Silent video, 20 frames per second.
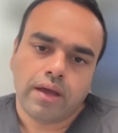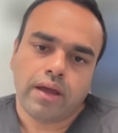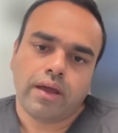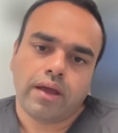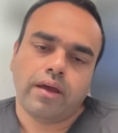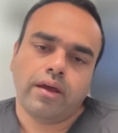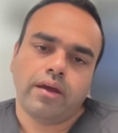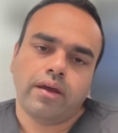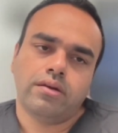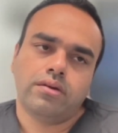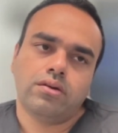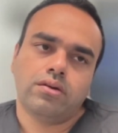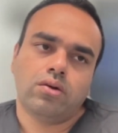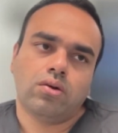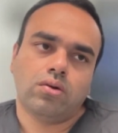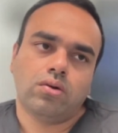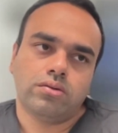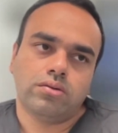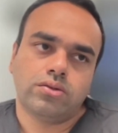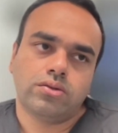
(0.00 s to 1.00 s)
And
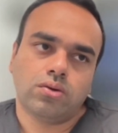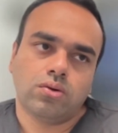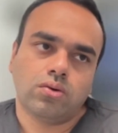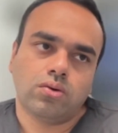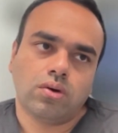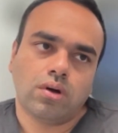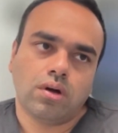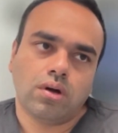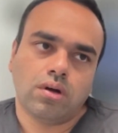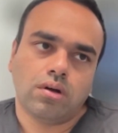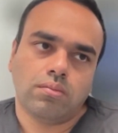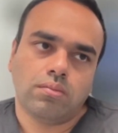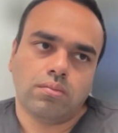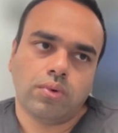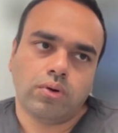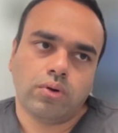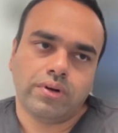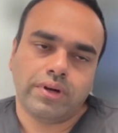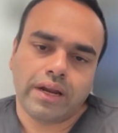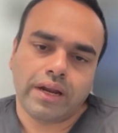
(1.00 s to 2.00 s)
also,
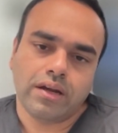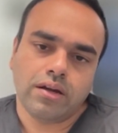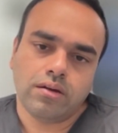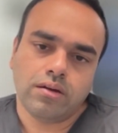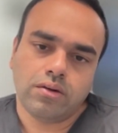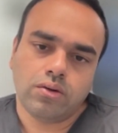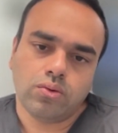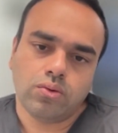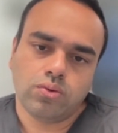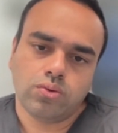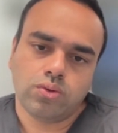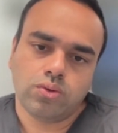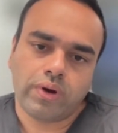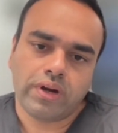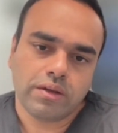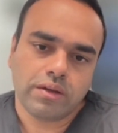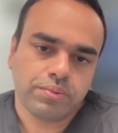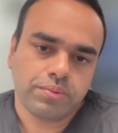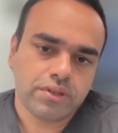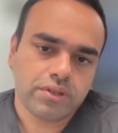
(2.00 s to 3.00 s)
about 10 to
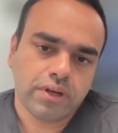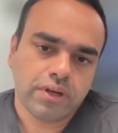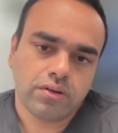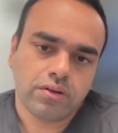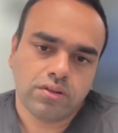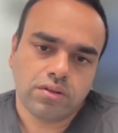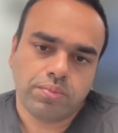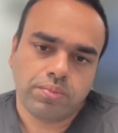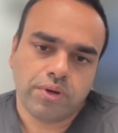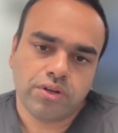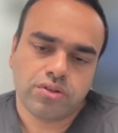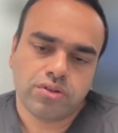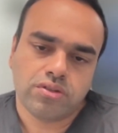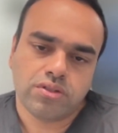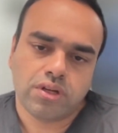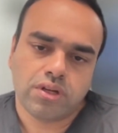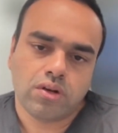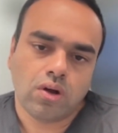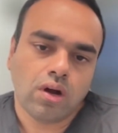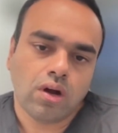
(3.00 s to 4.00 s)
20% of the
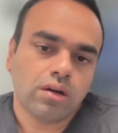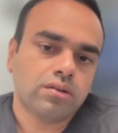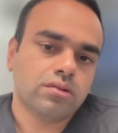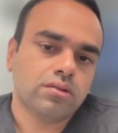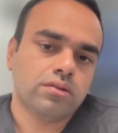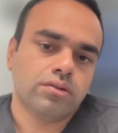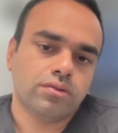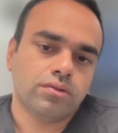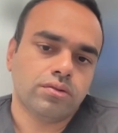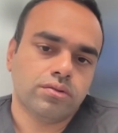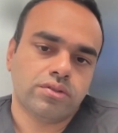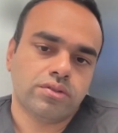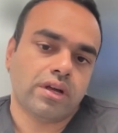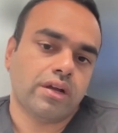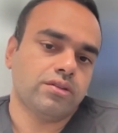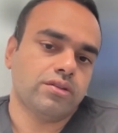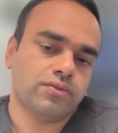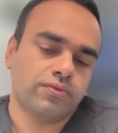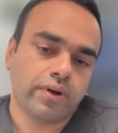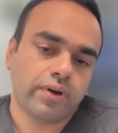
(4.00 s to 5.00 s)
patients are not
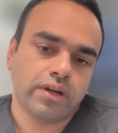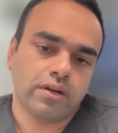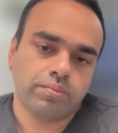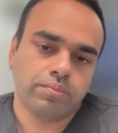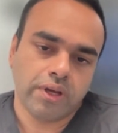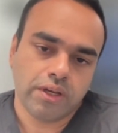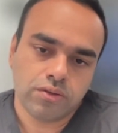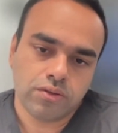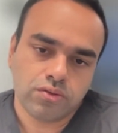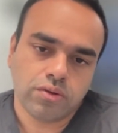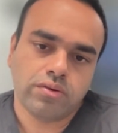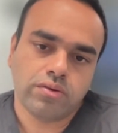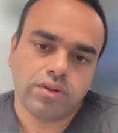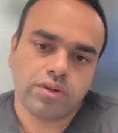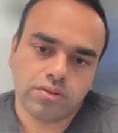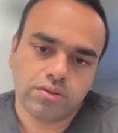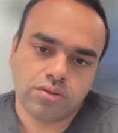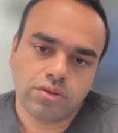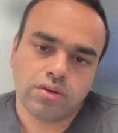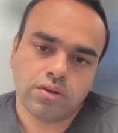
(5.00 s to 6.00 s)
satisfied, based on
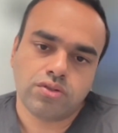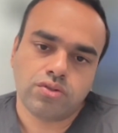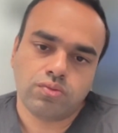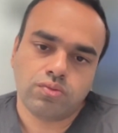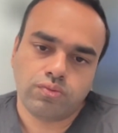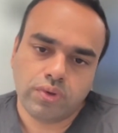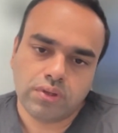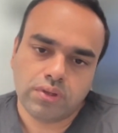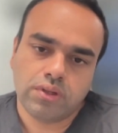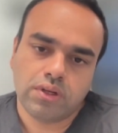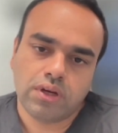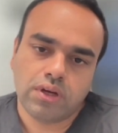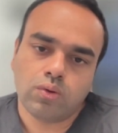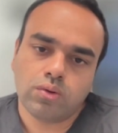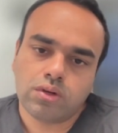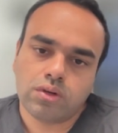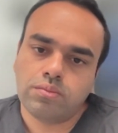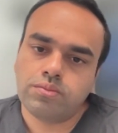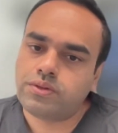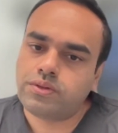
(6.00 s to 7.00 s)
research, with the
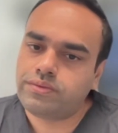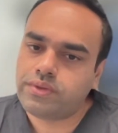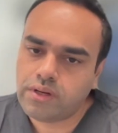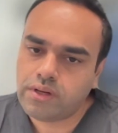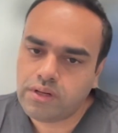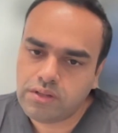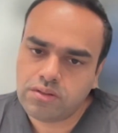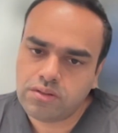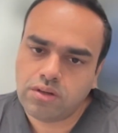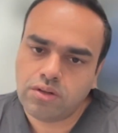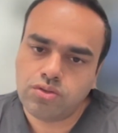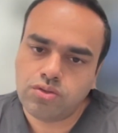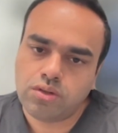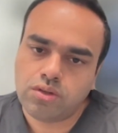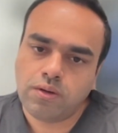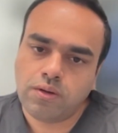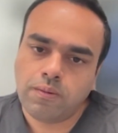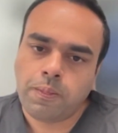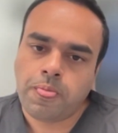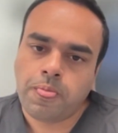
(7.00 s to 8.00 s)
outcomes of their knee
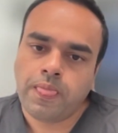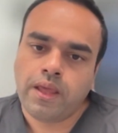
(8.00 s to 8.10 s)
surgery.